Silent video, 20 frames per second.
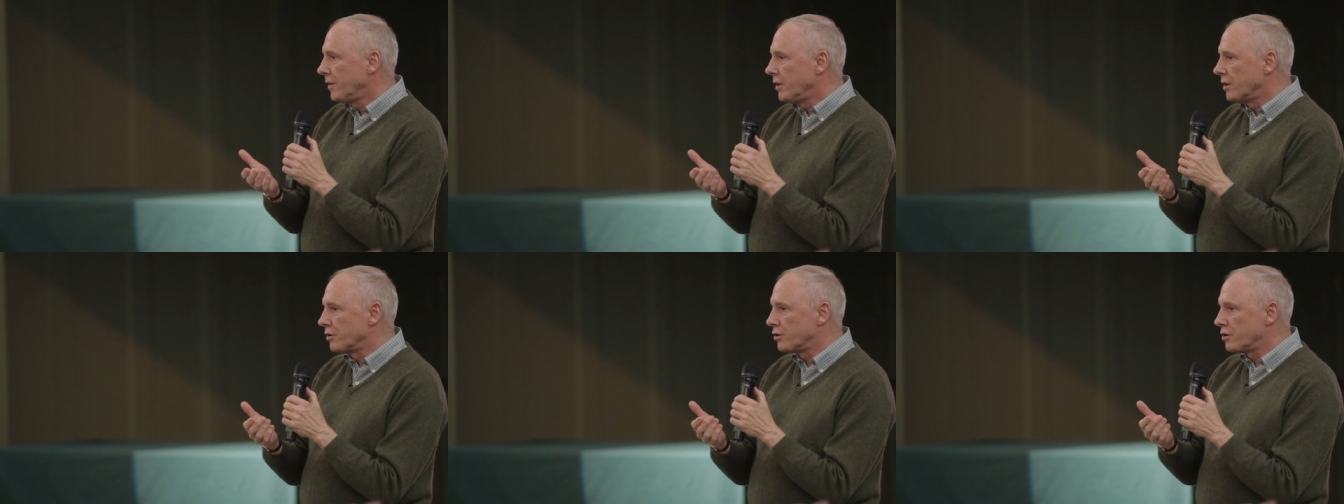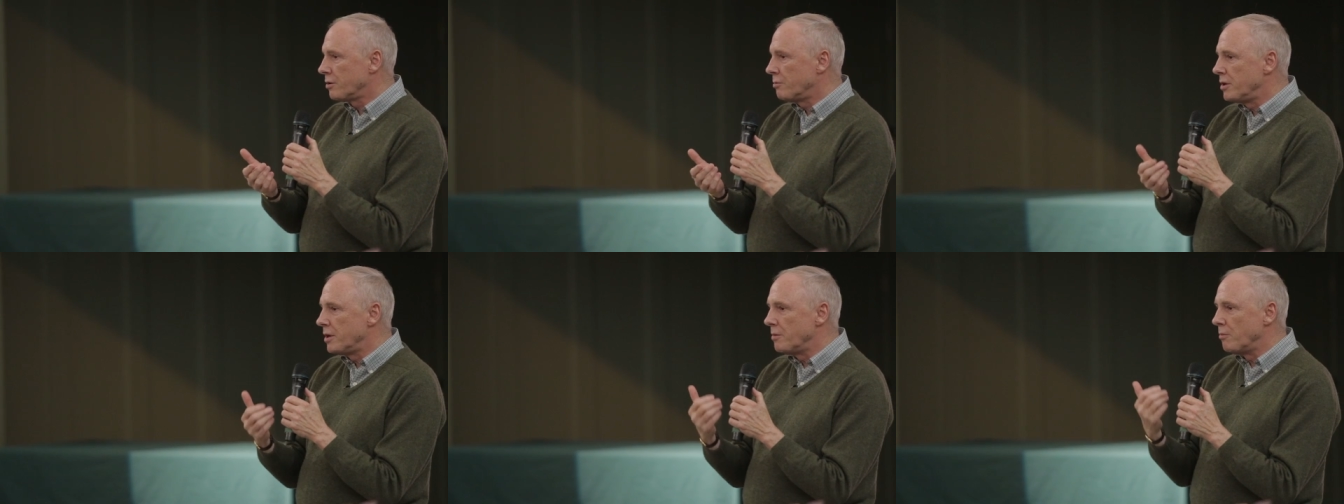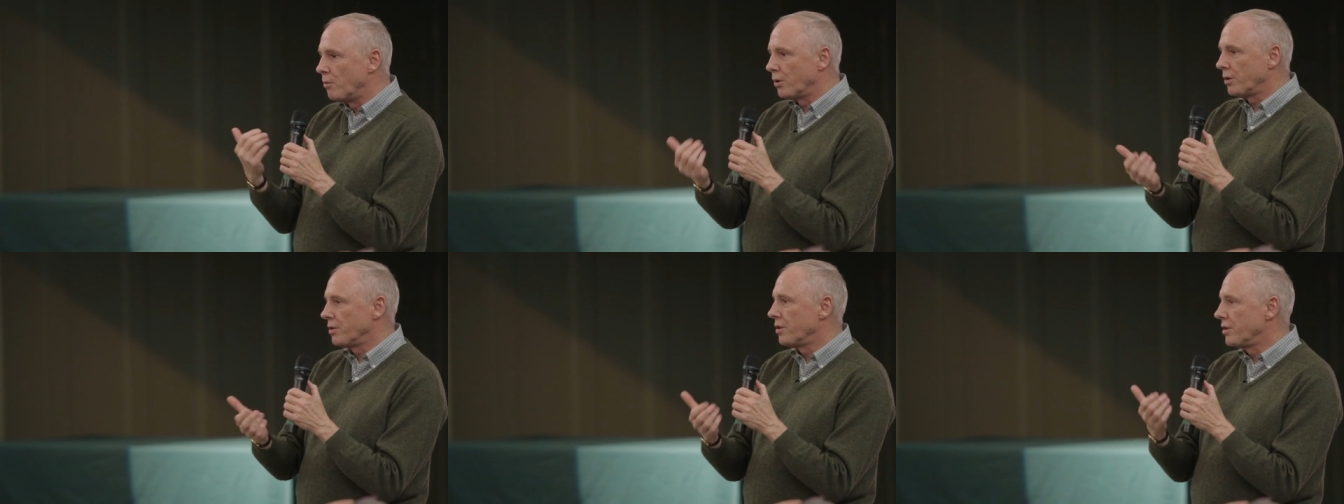you know, to be
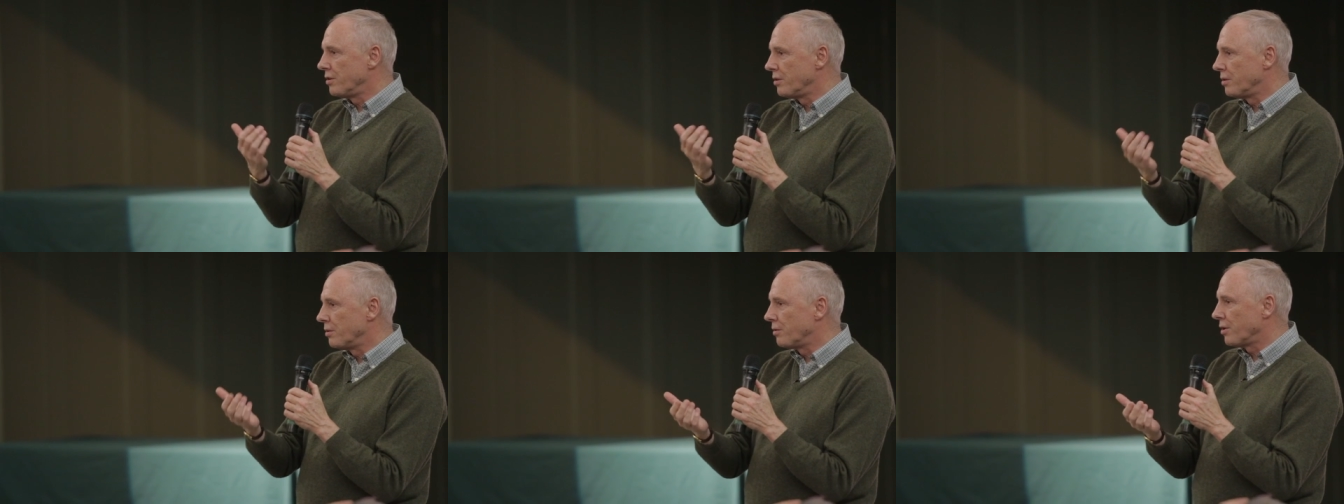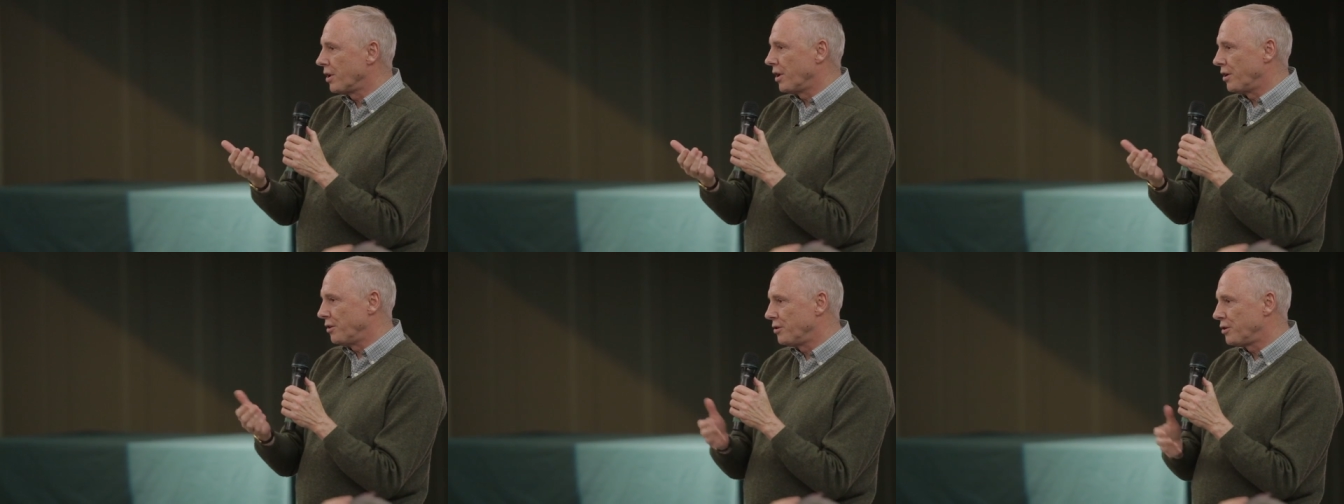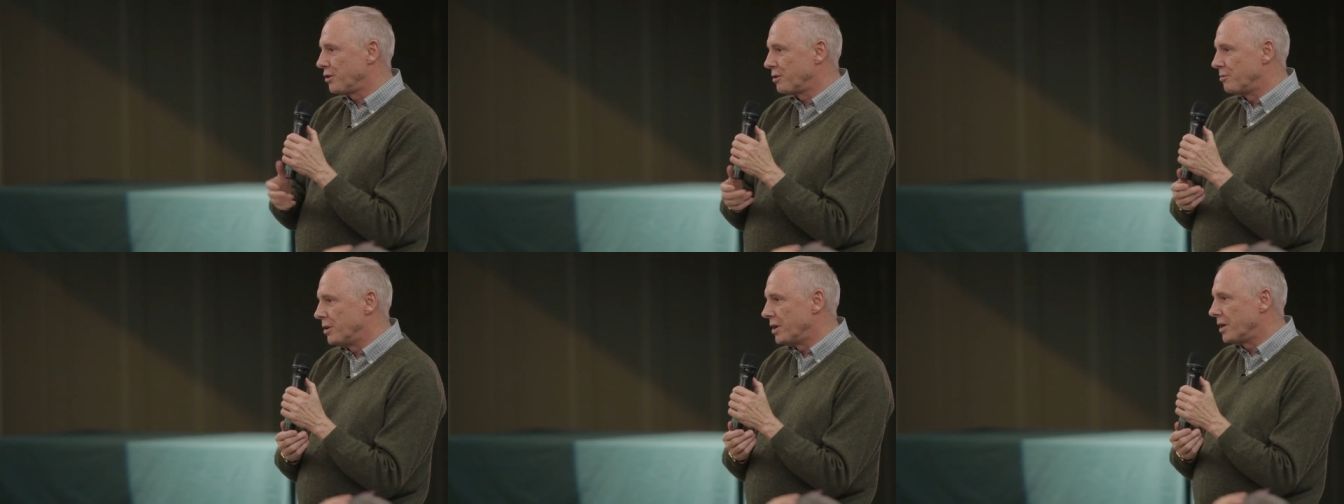more than you thought
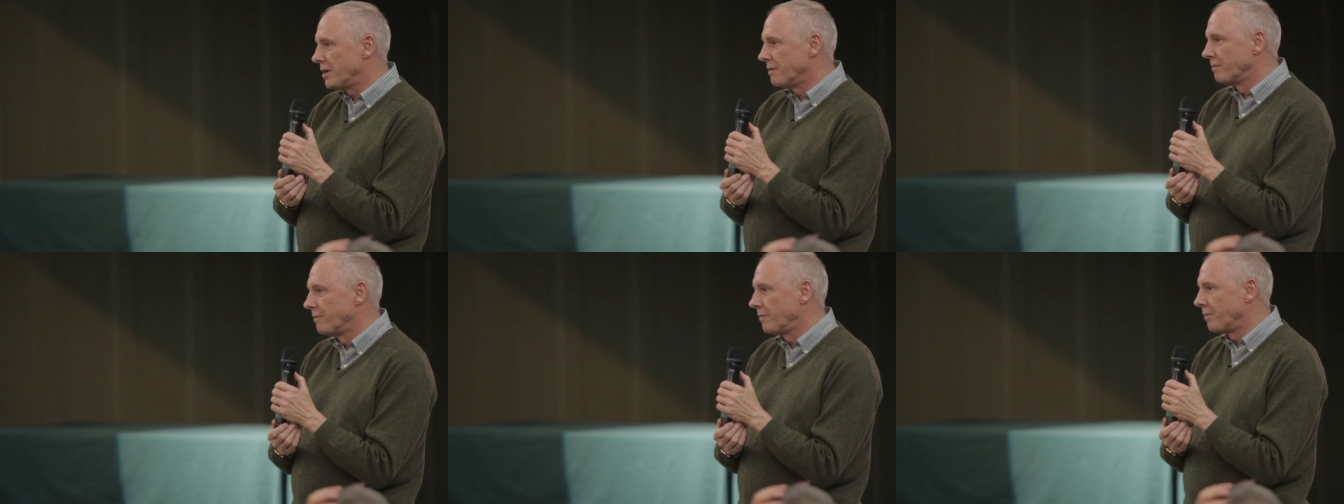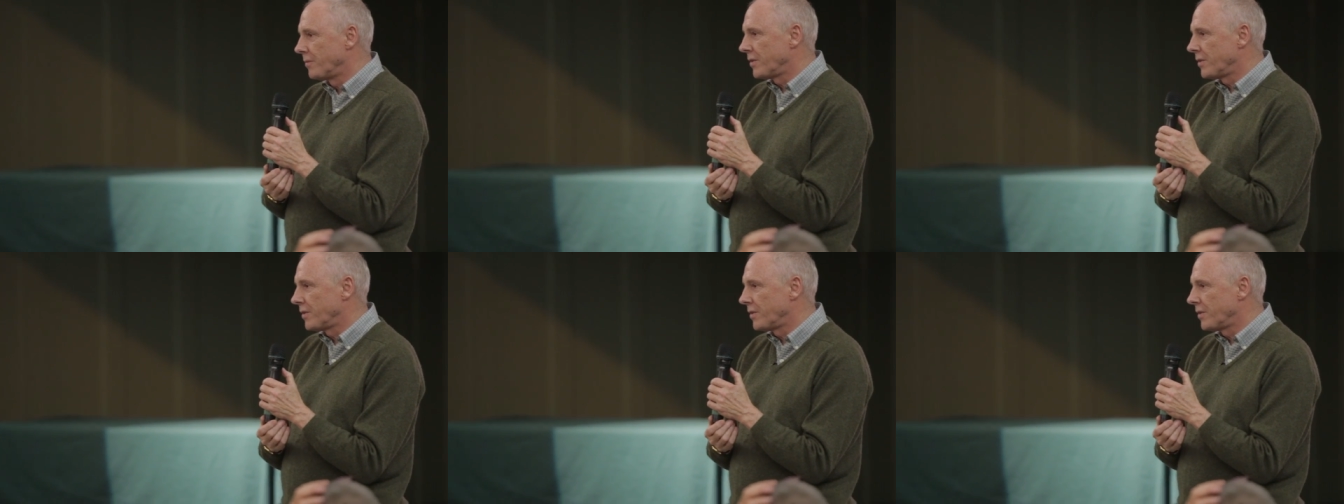you could be.